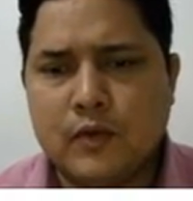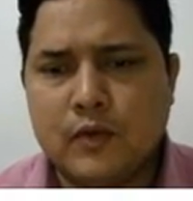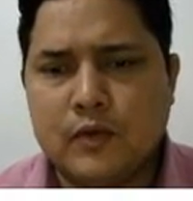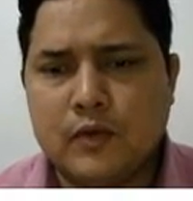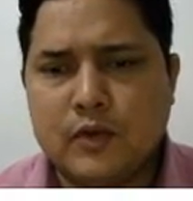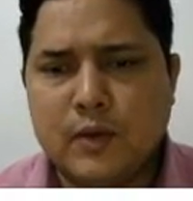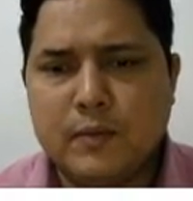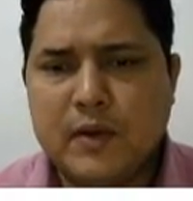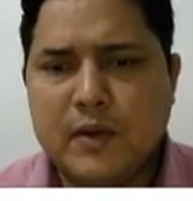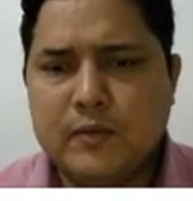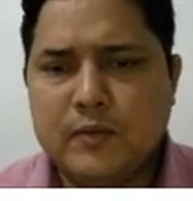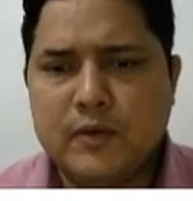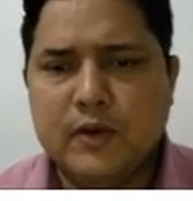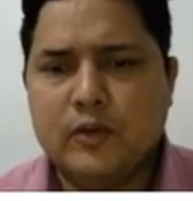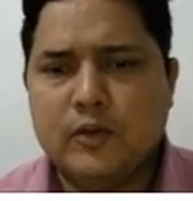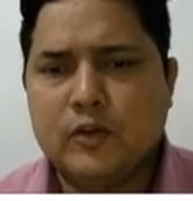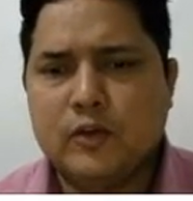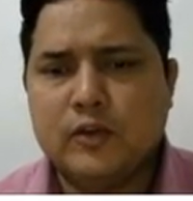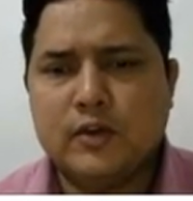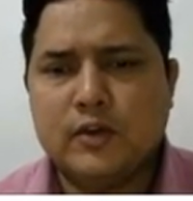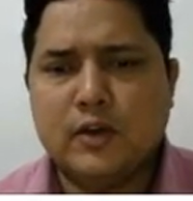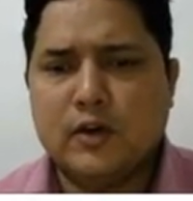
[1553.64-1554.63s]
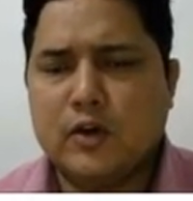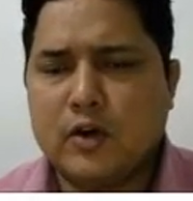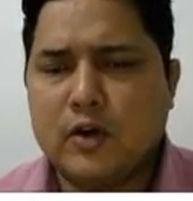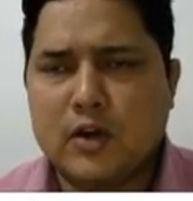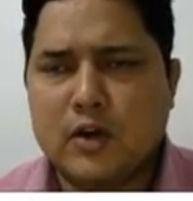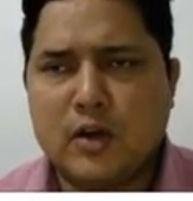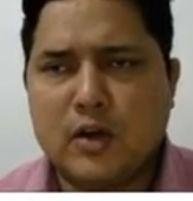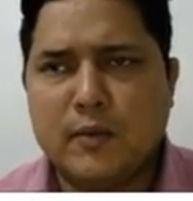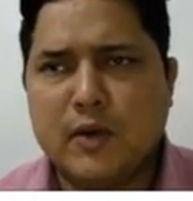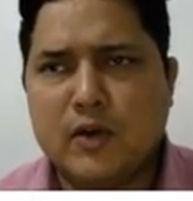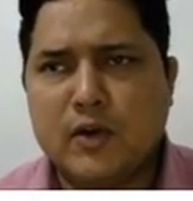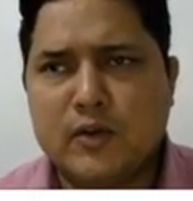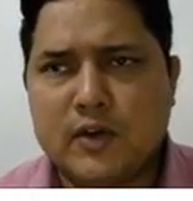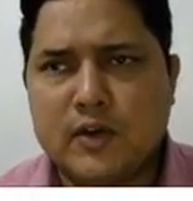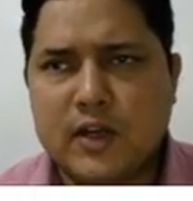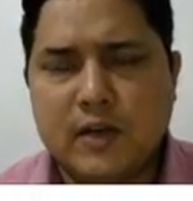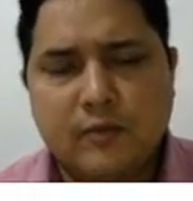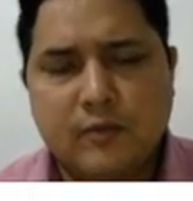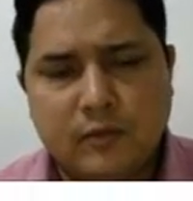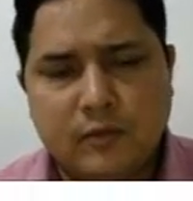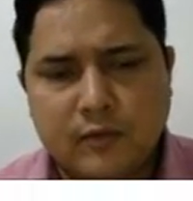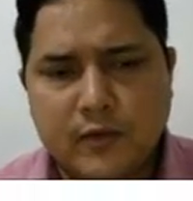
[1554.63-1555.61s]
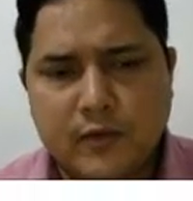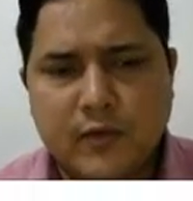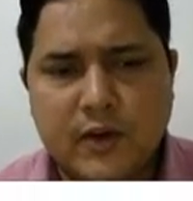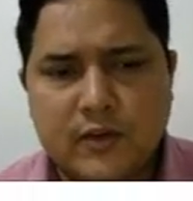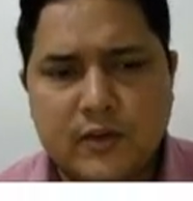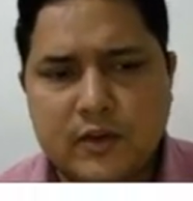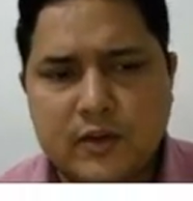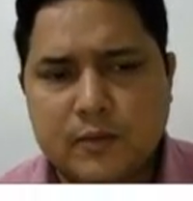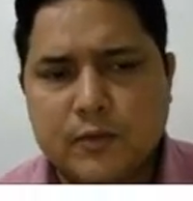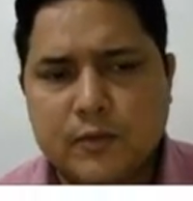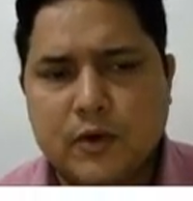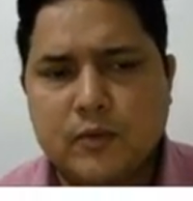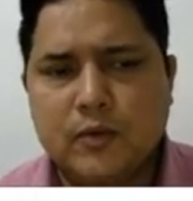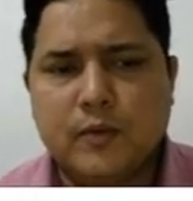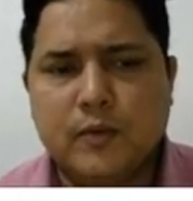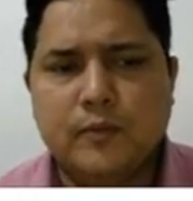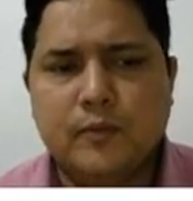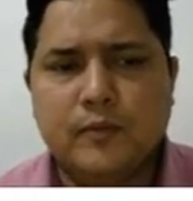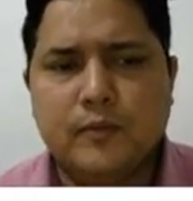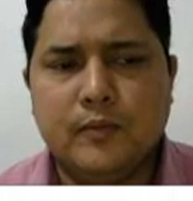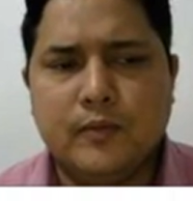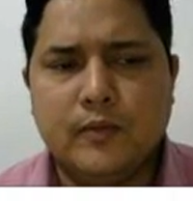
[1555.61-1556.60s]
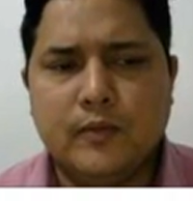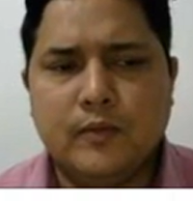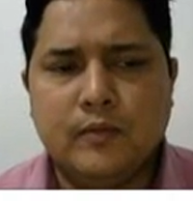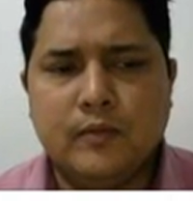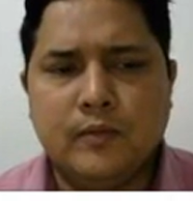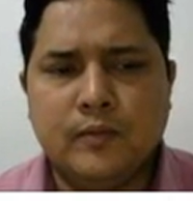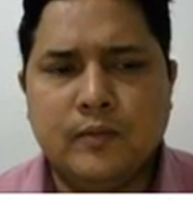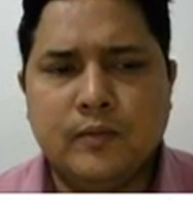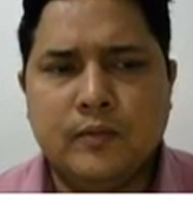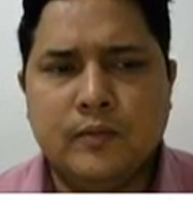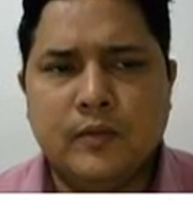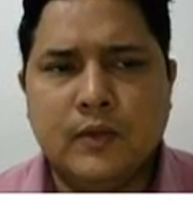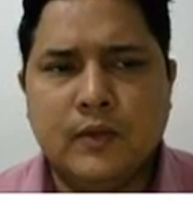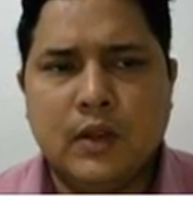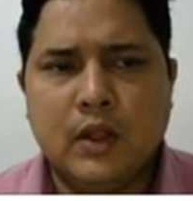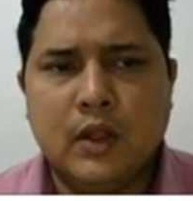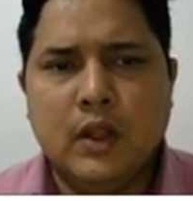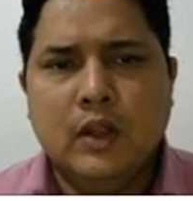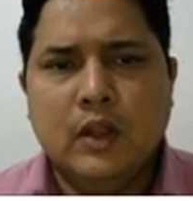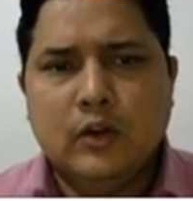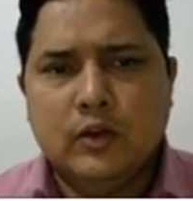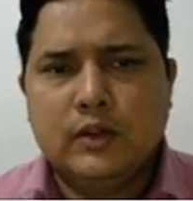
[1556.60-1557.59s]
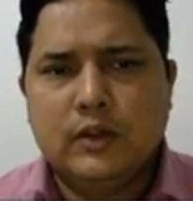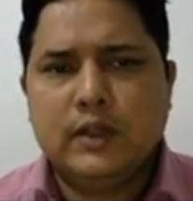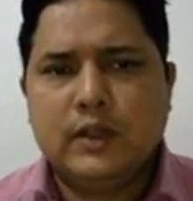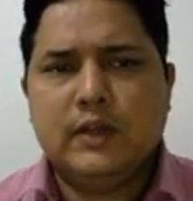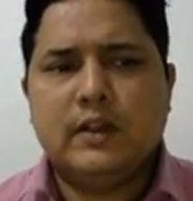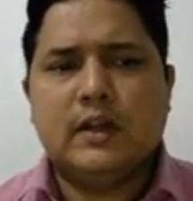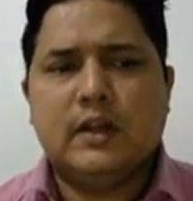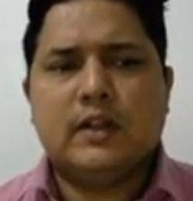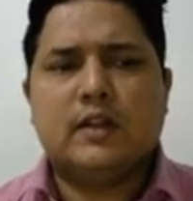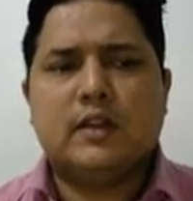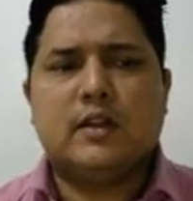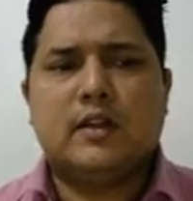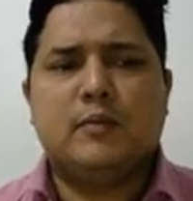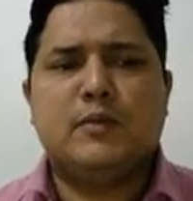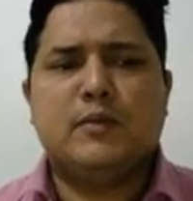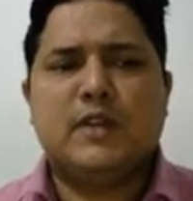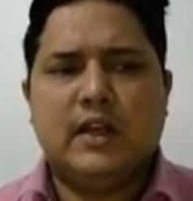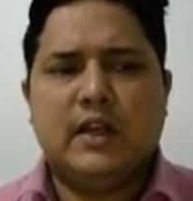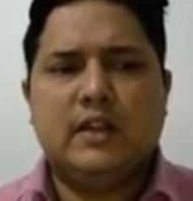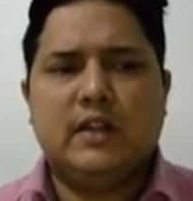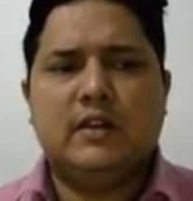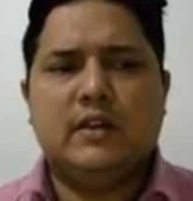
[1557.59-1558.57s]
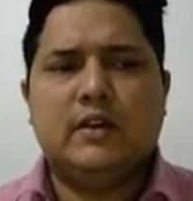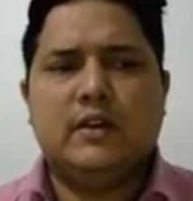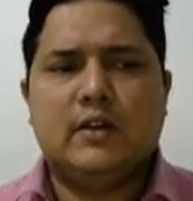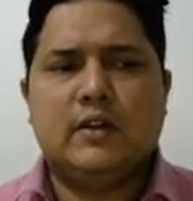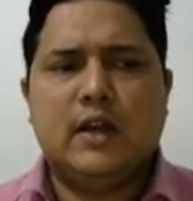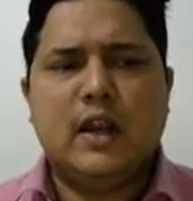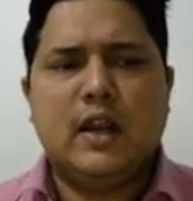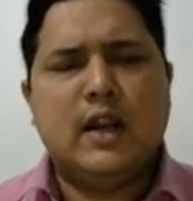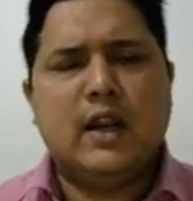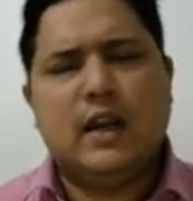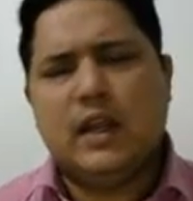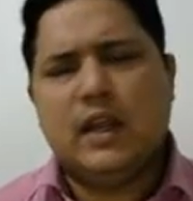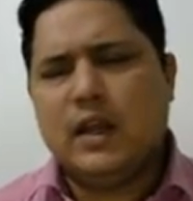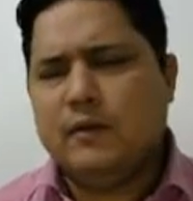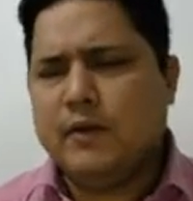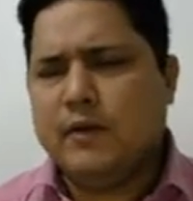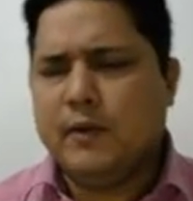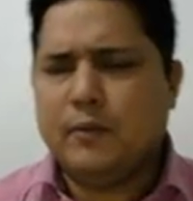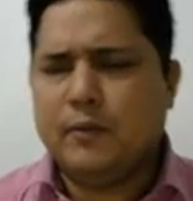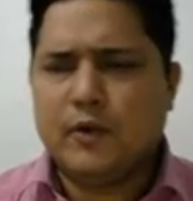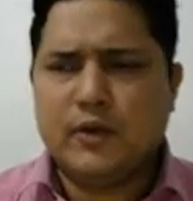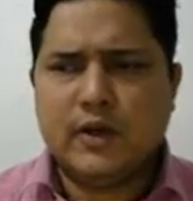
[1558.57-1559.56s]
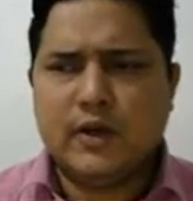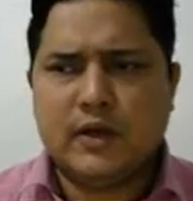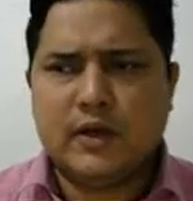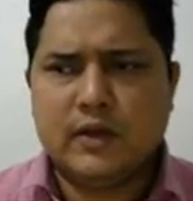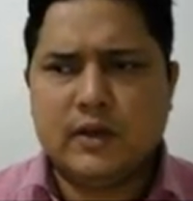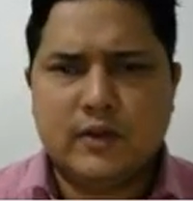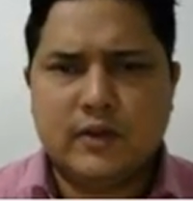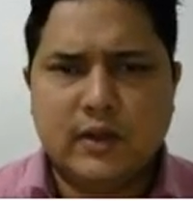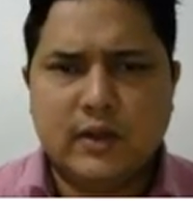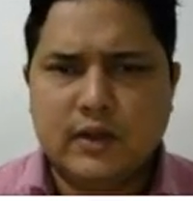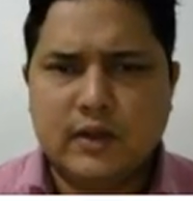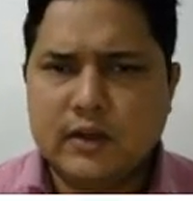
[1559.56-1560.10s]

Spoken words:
Sometimes resources are not coming on time, we face the problem. So these are the some challenges, and every project is there.